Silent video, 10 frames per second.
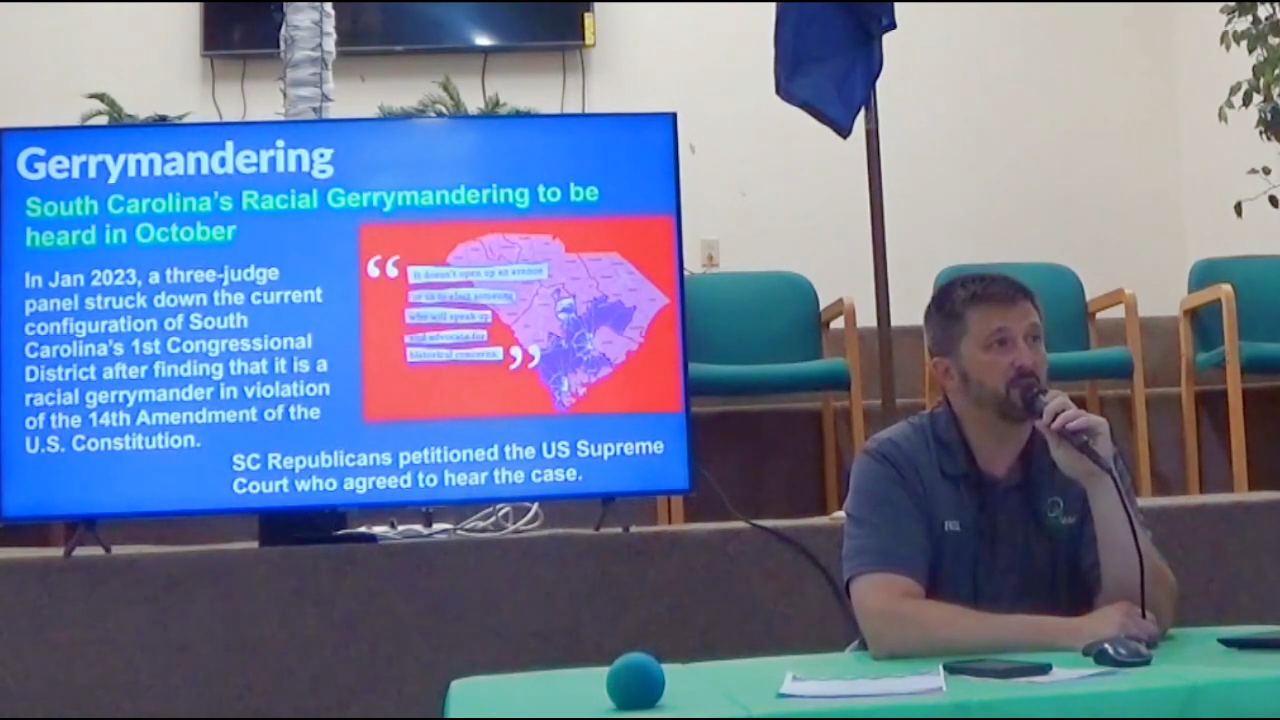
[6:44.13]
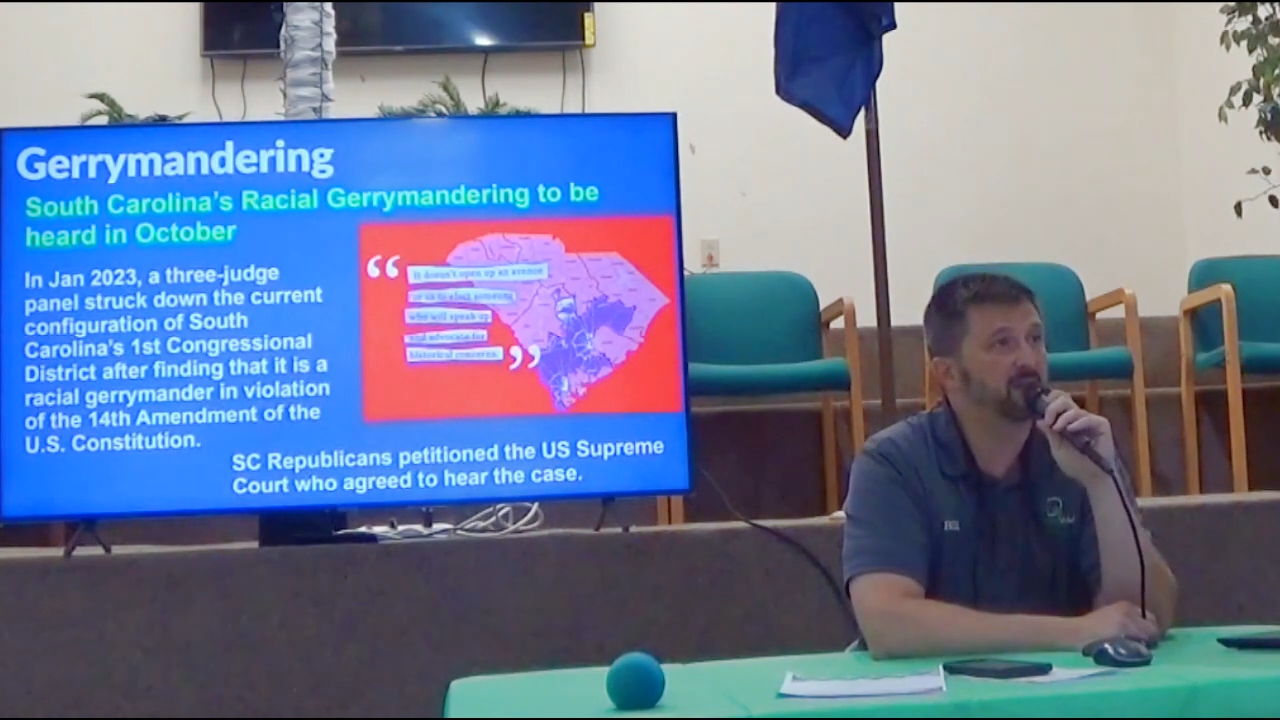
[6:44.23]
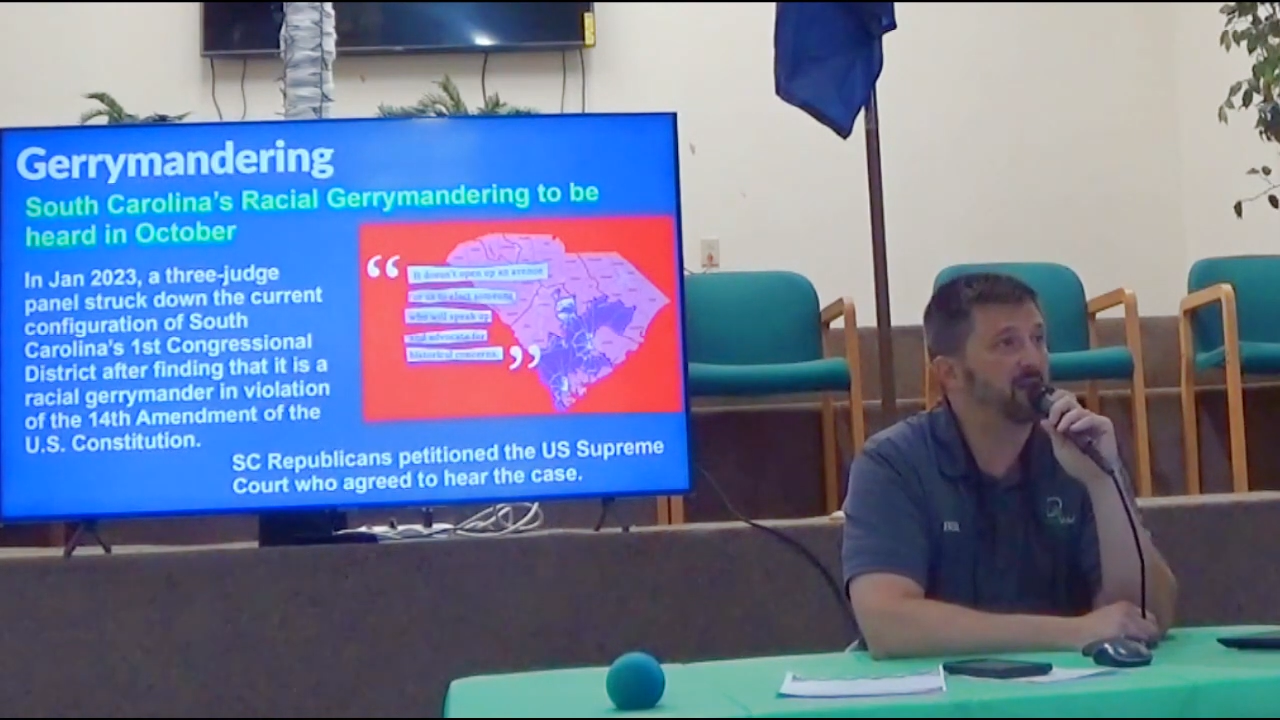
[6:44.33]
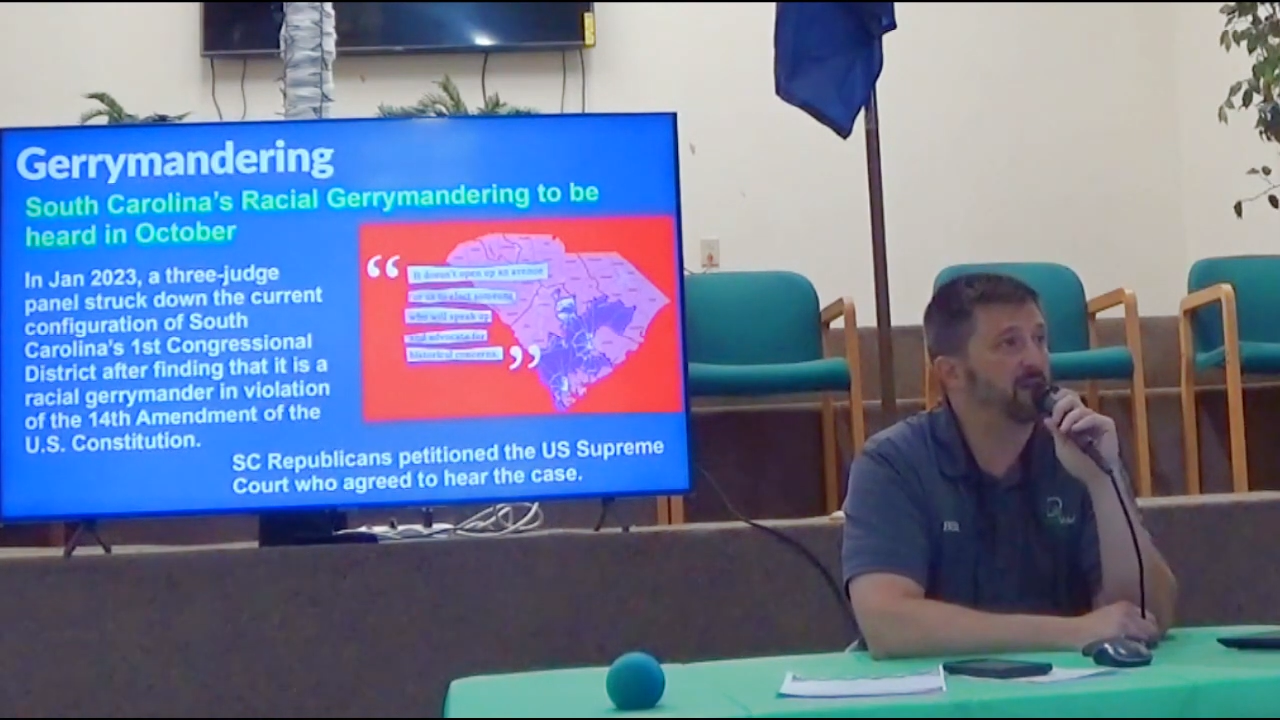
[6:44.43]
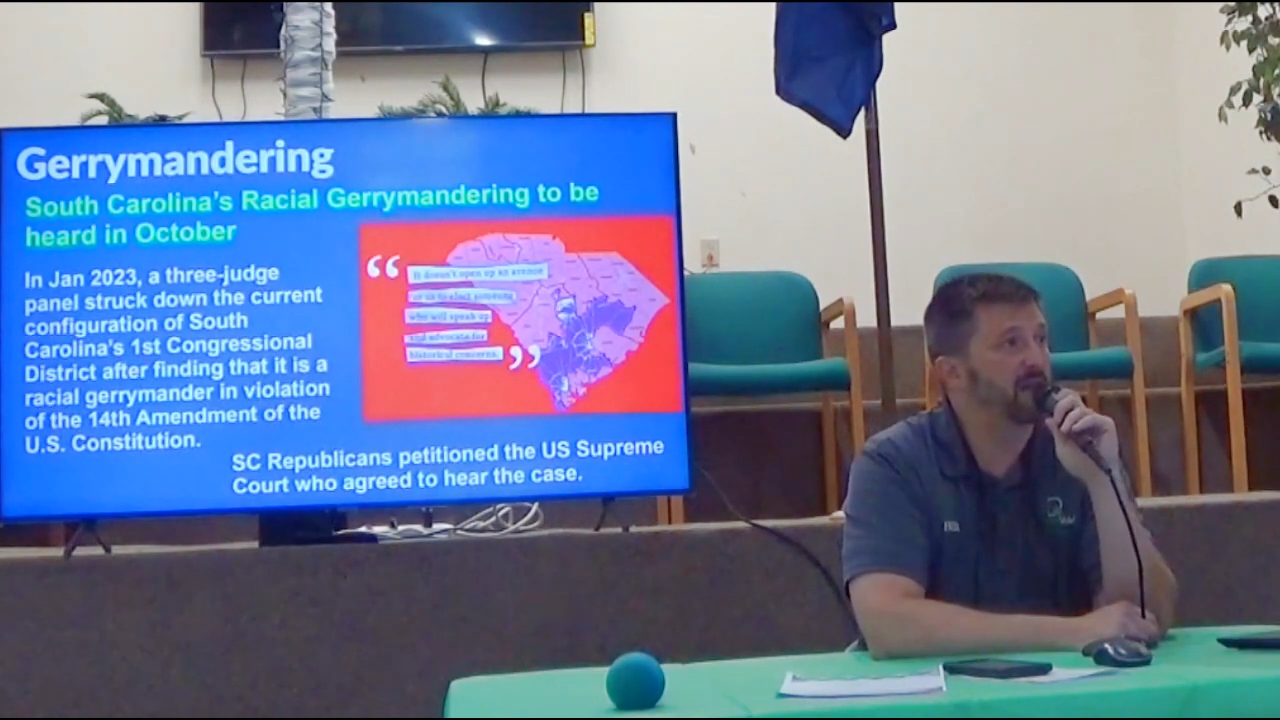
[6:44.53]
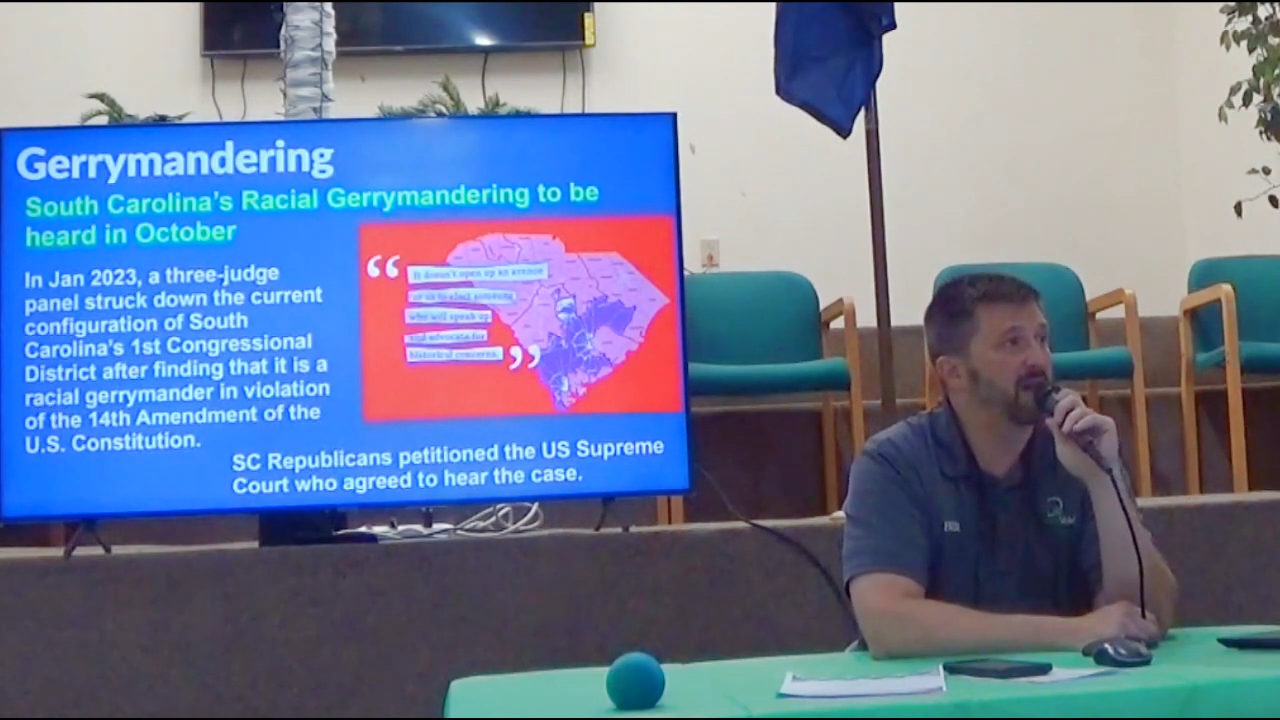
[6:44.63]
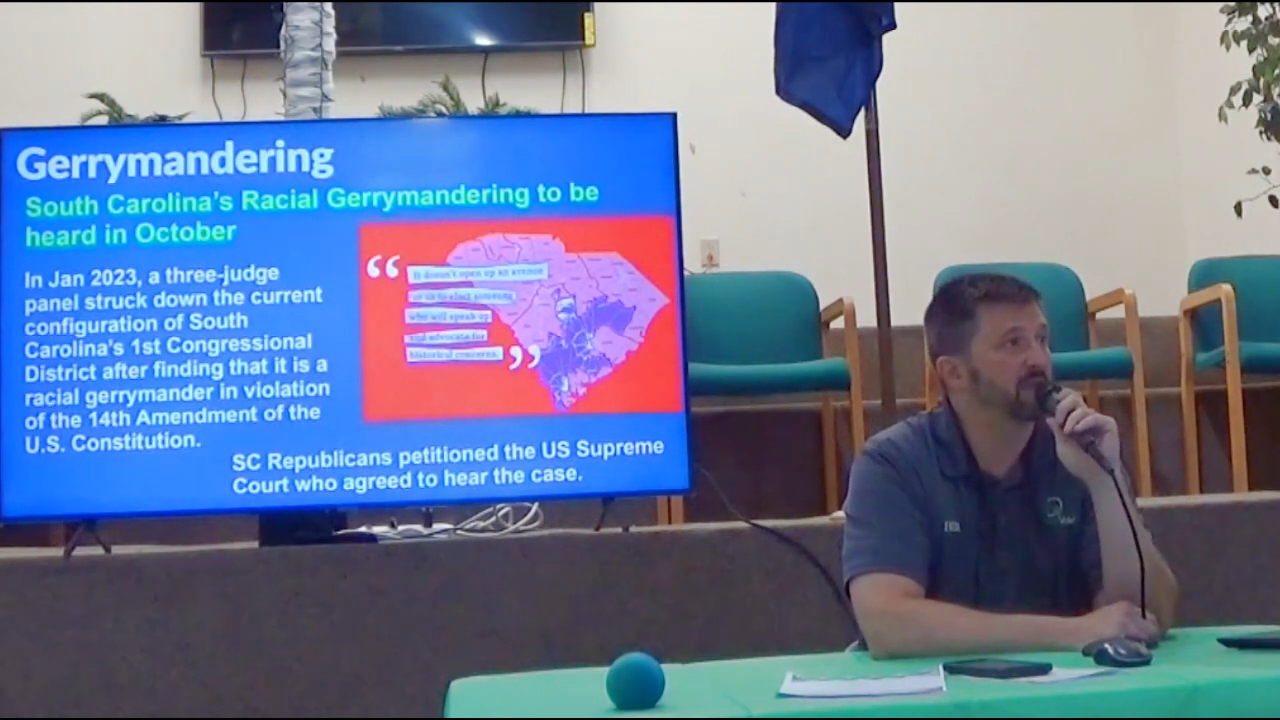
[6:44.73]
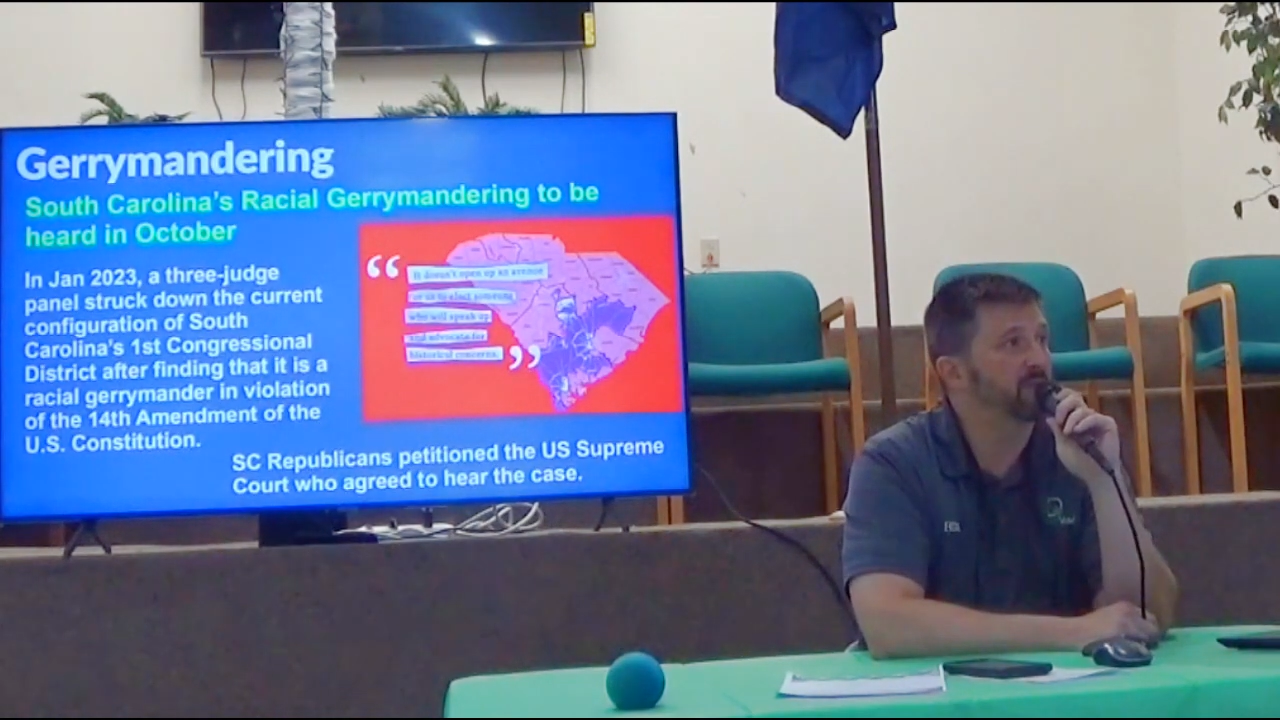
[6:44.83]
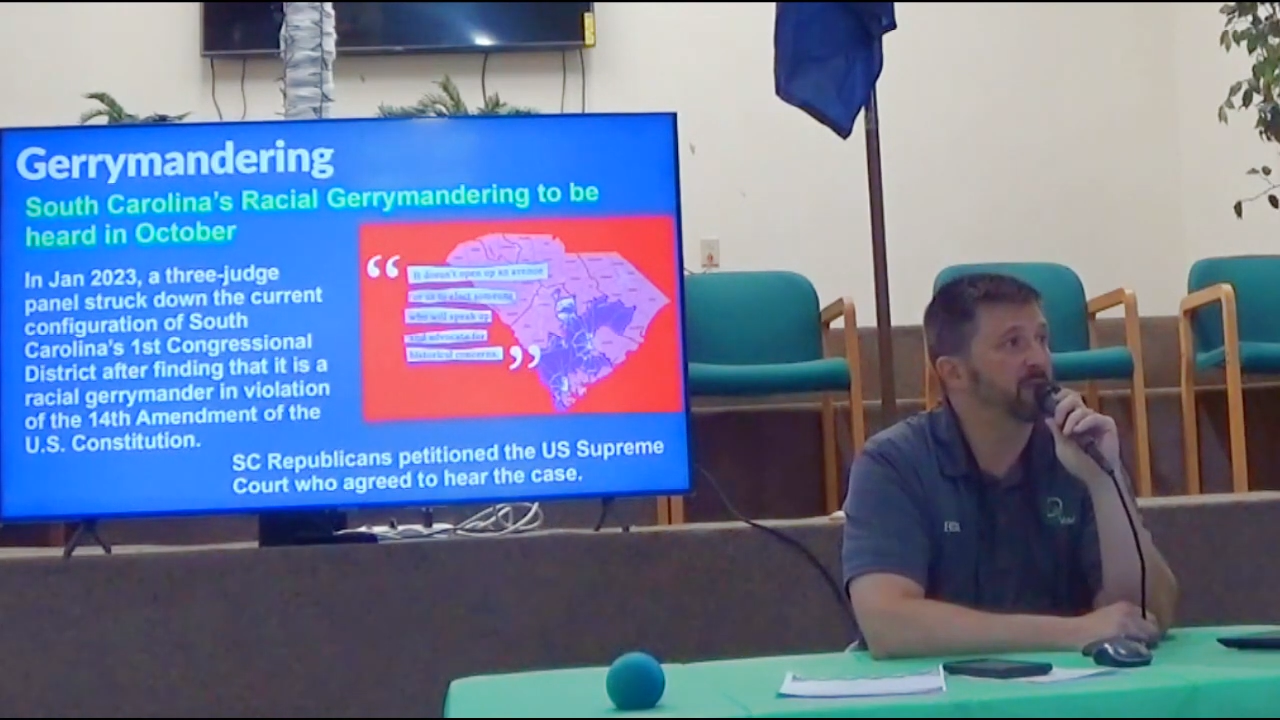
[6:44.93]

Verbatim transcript: North Carolina,